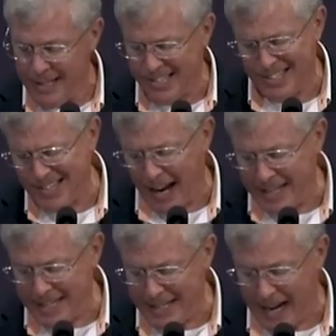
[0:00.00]
Since
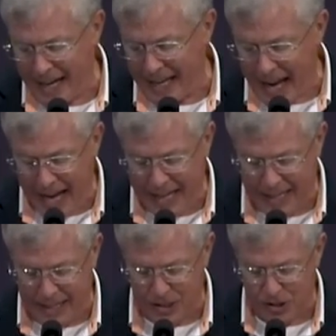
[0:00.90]
1998,
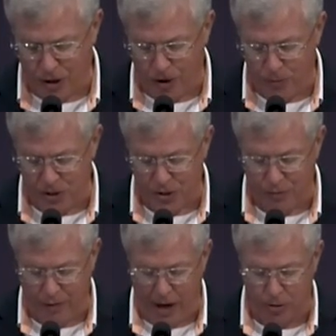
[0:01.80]
he has served as the
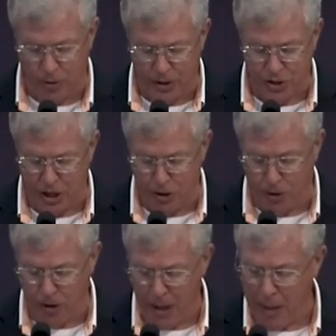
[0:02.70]
founder and
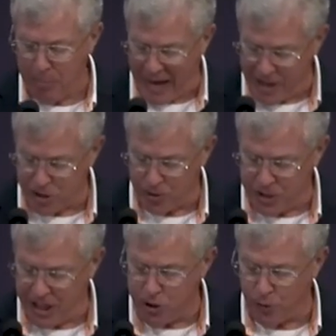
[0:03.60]
senior pastor
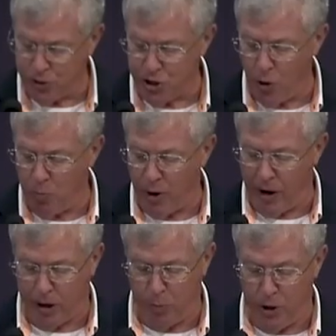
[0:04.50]
teacher of
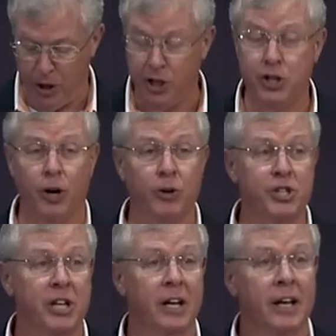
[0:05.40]
Stonebriar Community
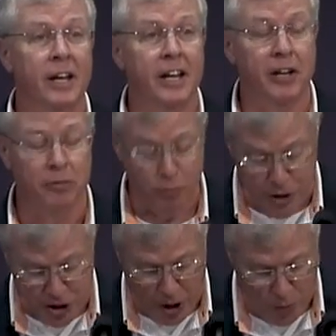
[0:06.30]
Church in
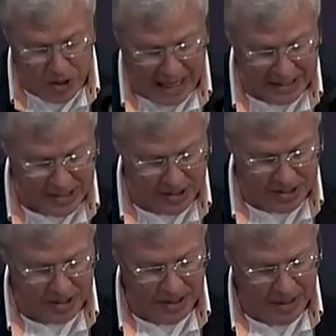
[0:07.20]
Frisco,
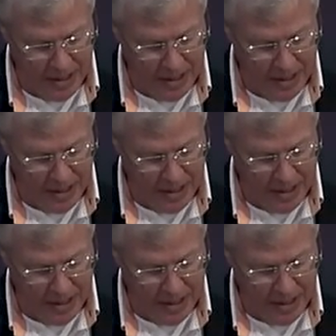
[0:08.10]
Texas.